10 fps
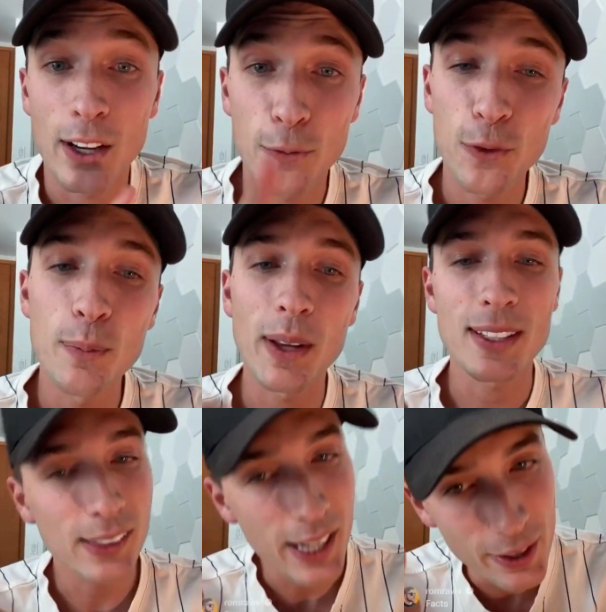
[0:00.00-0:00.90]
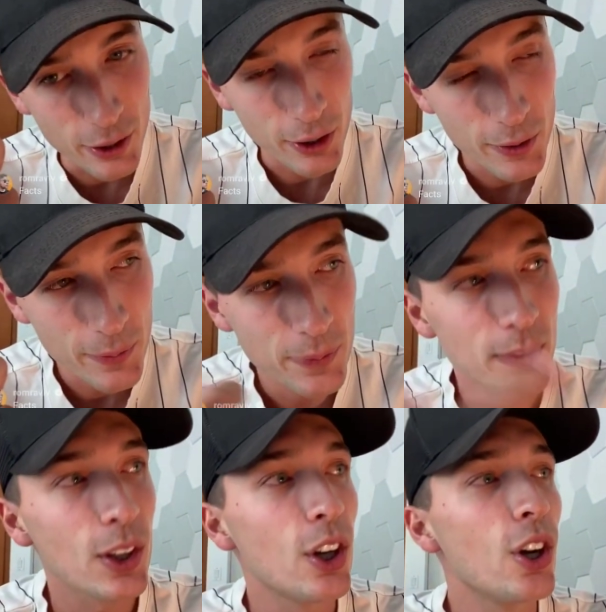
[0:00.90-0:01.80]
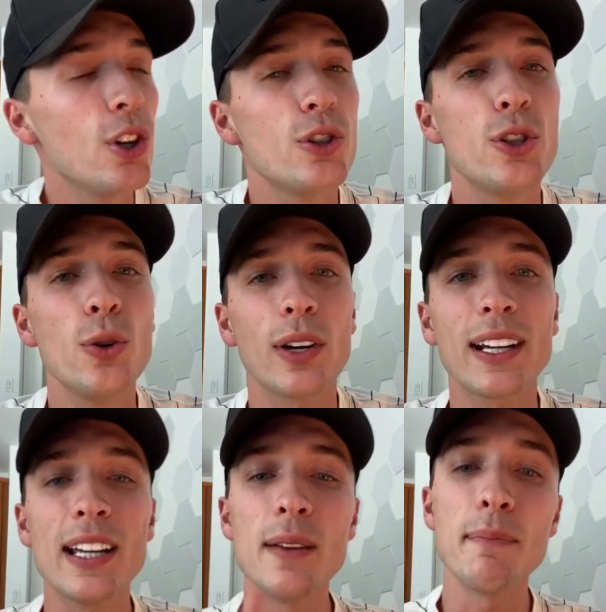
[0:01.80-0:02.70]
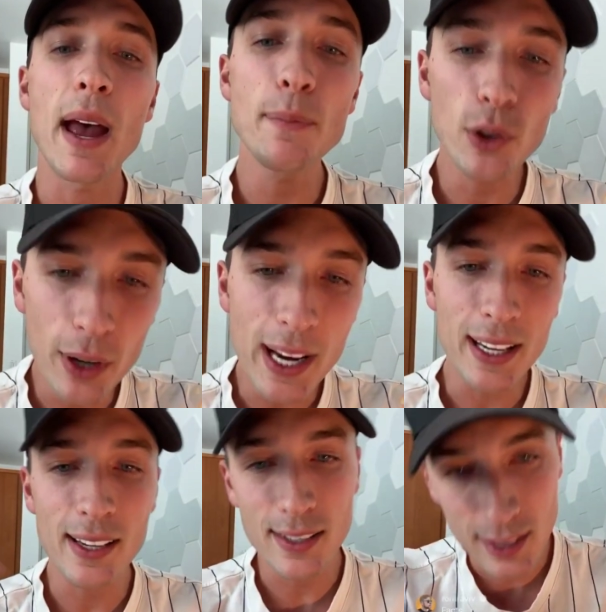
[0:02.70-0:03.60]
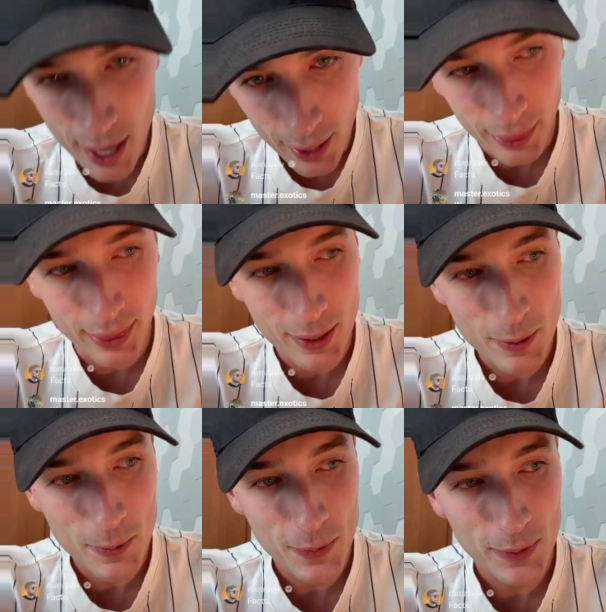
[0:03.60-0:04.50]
is that a few months later, to commemorate his death,